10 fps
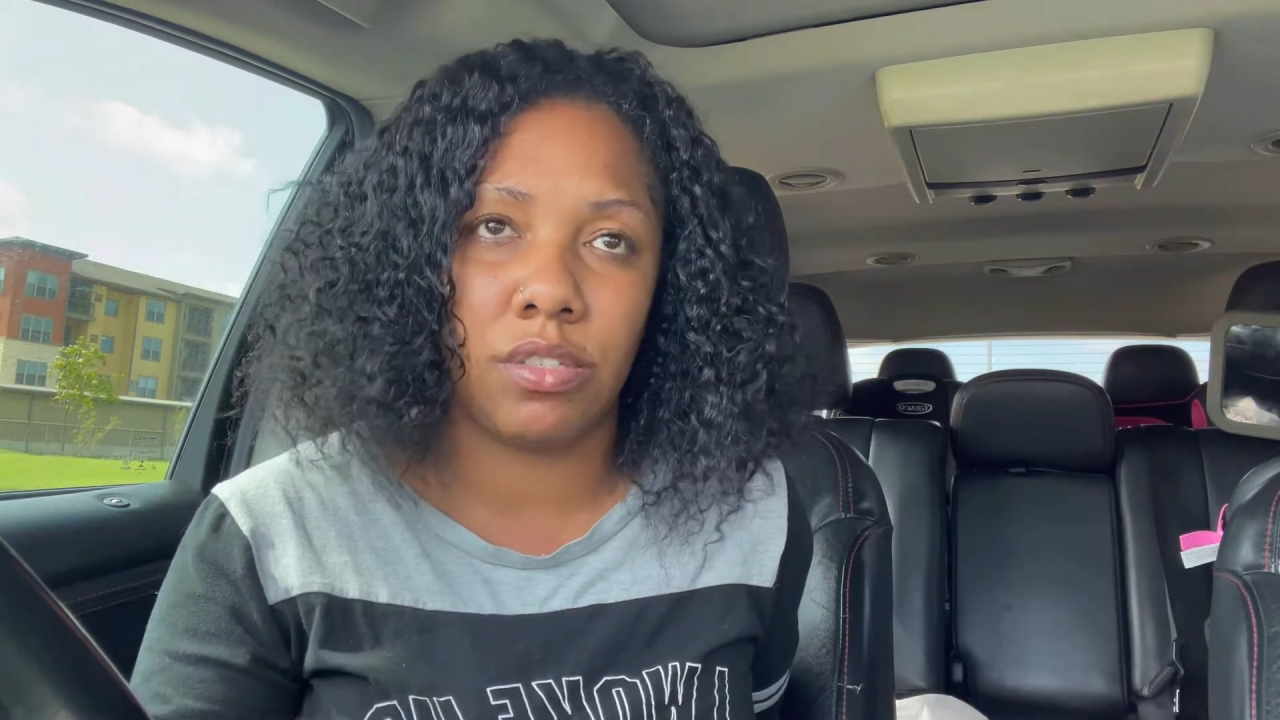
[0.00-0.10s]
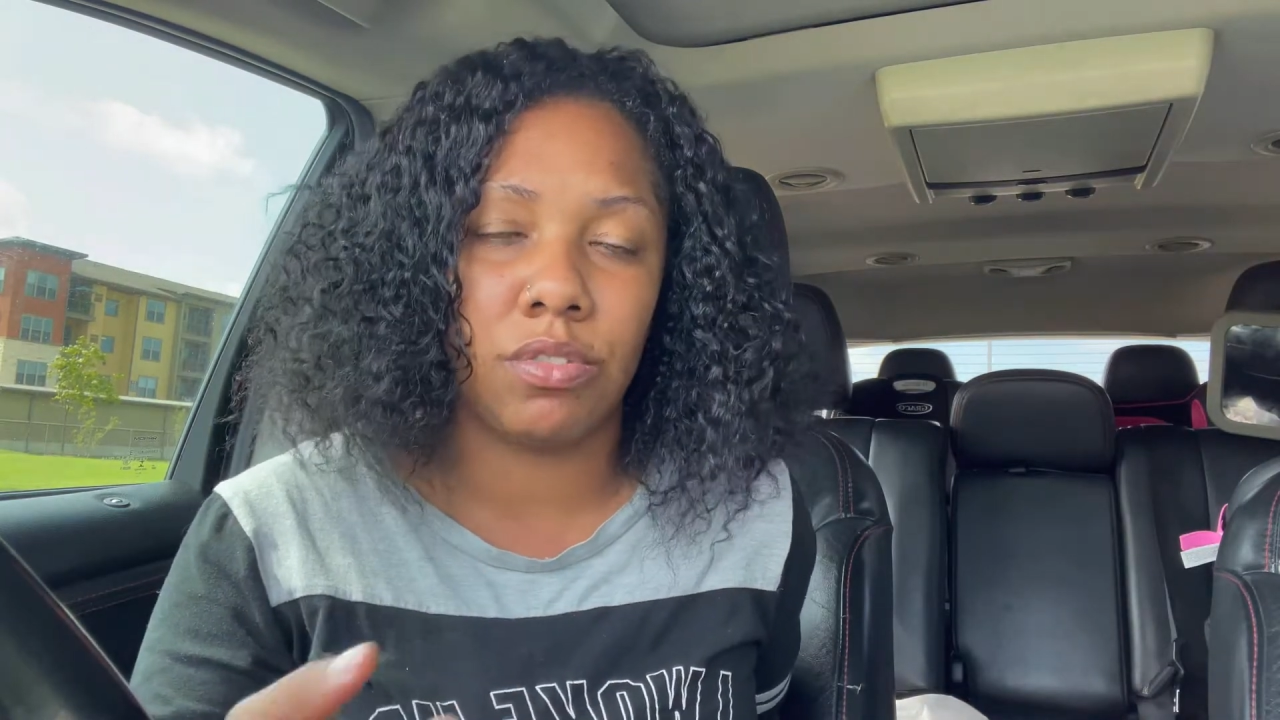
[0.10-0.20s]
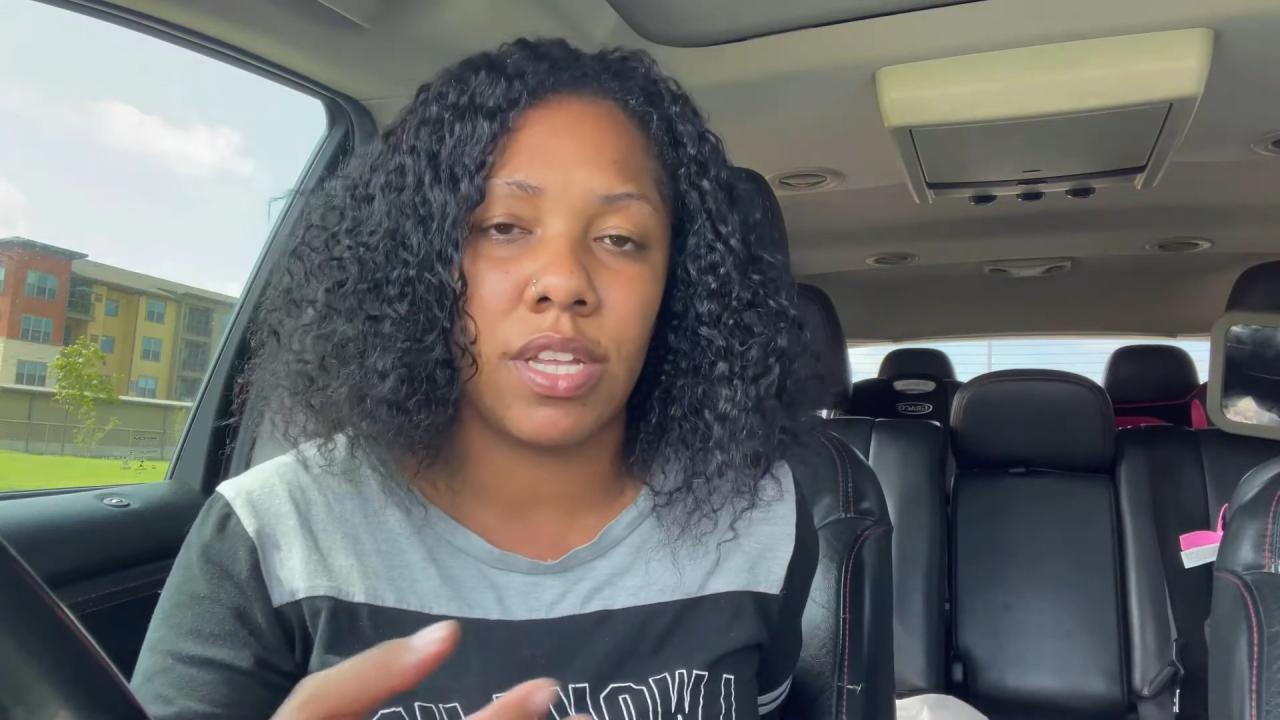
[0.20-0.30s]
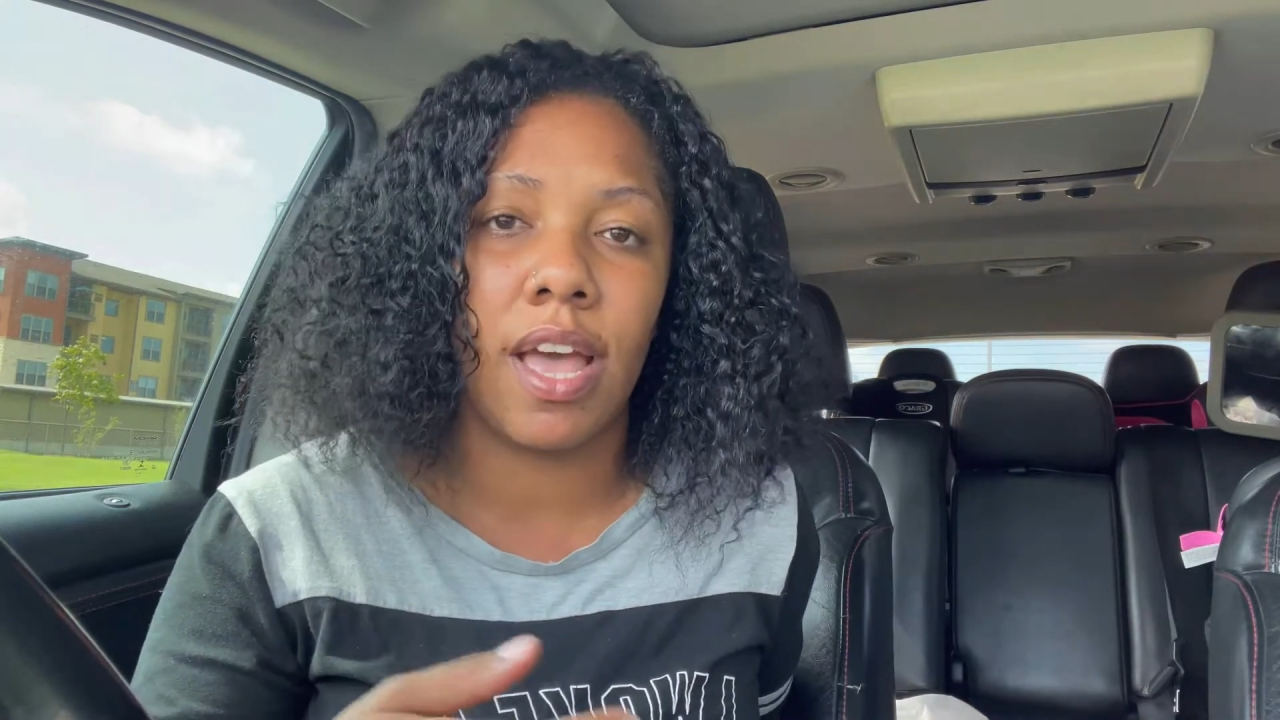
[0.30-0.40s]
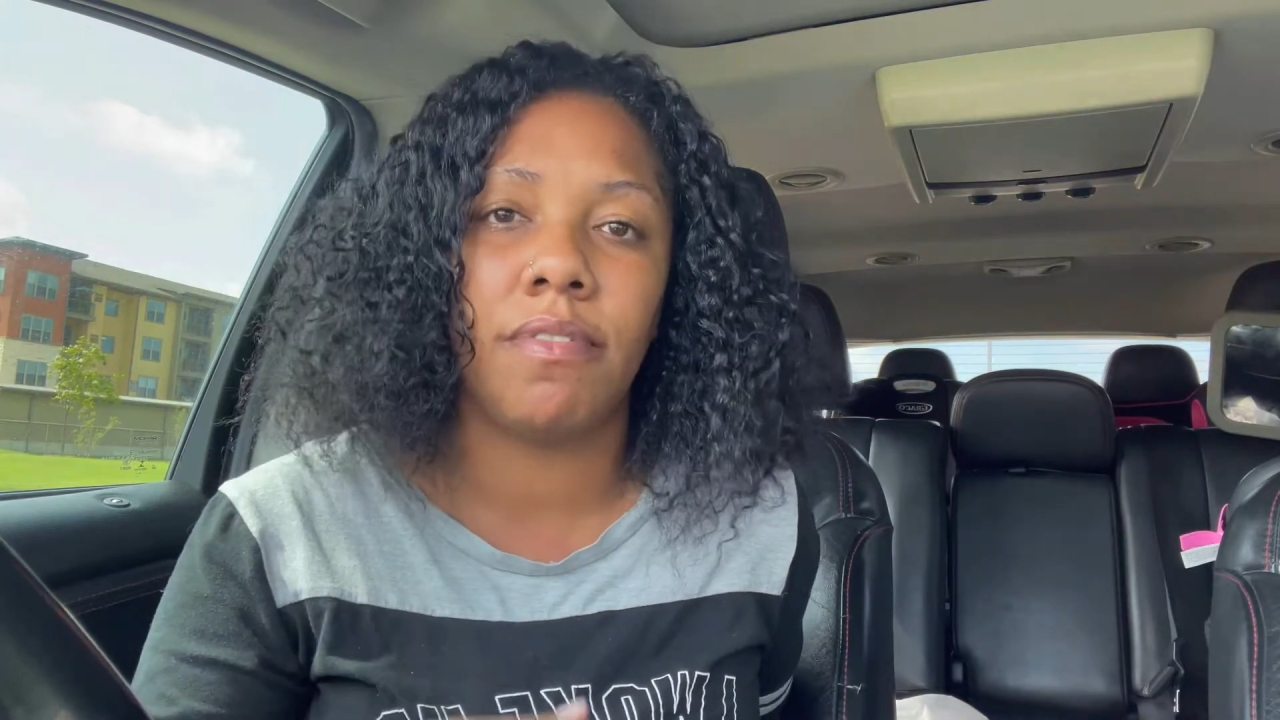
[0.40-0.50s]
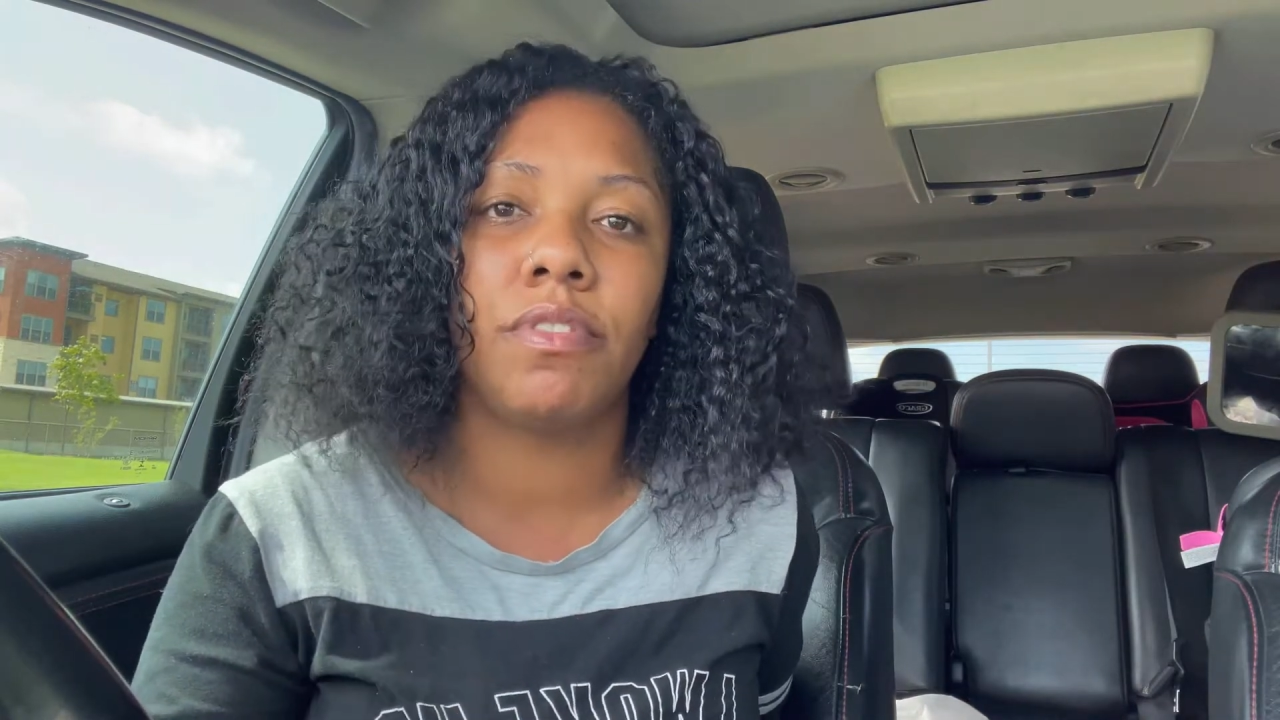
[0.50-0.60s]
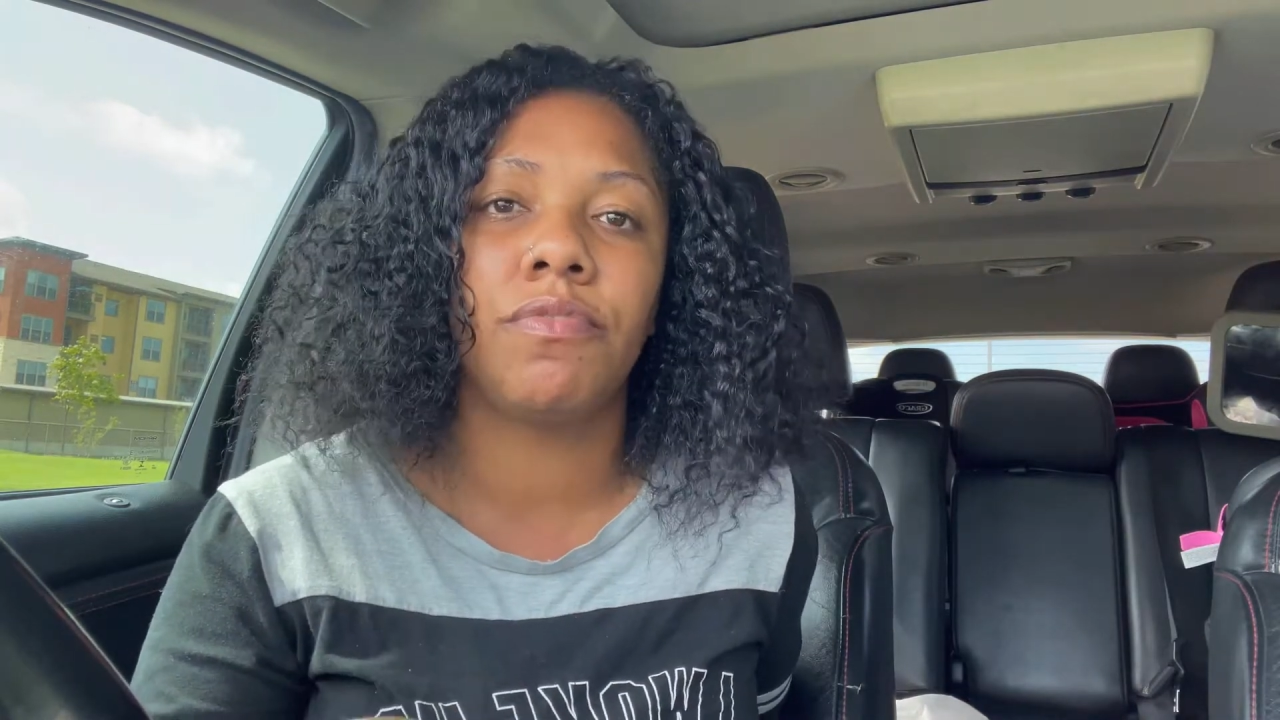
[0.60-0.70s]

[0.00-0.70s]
used to having